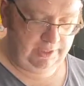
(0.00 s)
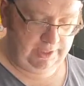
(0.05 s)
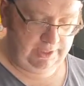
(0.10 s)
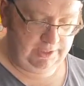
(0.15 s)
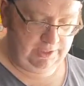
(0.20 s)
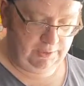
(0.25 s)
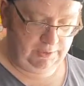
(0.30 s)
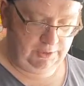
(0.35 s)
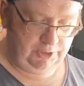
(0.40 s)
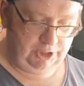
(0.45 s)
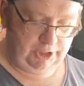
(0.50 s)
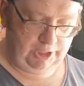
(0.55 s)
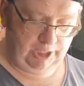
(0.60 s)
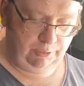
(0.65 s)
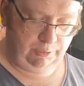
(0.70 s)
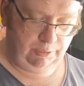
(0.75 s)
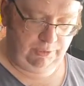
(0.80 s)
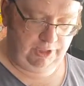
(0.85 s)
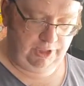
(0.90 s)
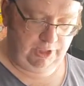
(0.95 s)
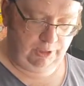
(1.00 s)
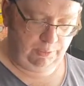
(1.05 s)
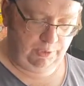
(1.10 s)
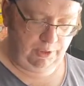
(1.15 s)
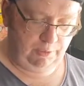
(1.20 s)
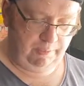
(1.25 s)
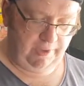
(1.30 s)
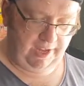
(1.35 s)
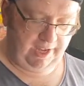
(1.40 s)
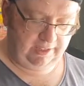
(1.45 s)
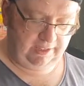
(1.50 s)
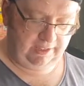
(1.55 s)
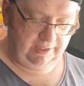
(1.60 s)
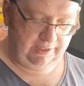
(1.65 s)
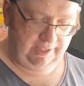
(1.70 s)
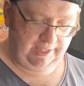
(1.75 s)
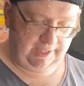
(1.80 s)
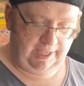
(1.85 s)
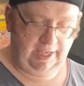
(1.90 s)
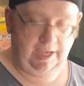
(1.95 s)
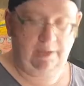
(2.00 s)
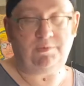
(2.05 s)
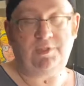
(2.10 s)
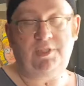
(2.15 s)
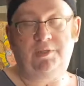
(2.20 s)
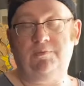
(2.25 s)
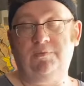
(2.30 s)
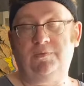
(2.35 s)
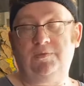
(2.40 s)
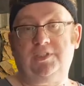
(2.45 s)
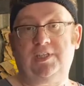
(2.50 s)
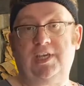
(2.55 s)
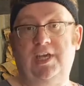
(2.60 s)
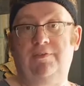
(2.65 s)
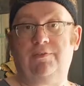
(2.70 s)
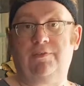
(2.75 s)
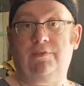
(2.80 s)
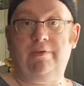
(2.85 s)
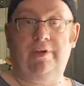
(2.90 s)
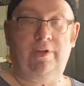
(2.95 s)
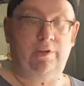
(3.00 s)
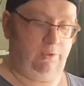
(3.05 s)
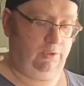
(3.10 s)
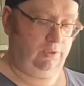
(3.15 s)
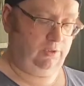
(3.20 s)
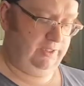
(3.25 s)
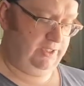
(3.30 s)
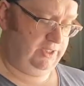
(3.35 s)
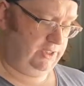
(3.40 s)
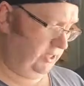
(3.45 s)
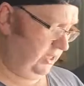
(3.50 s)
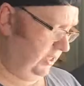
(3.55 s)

and so he sharpened up the mek'leth that kept him safe throughout all of his